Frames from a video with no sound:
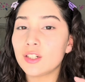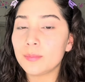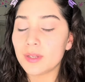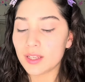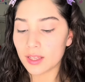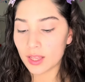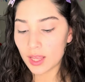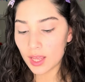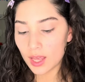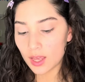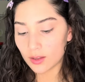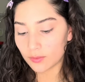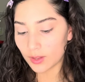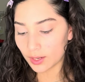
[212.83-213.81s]
bit
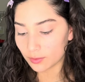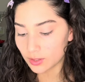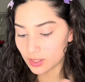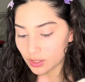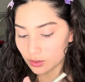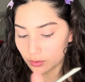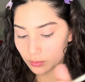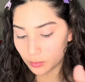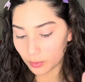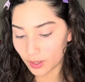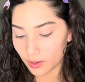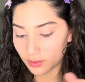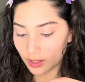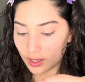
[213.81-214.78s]
of every single
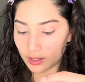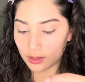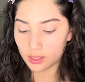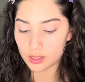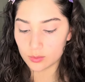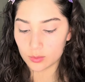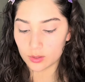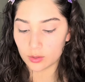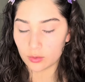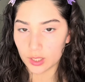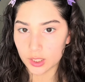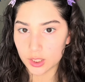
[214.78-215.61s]
brown and this one gray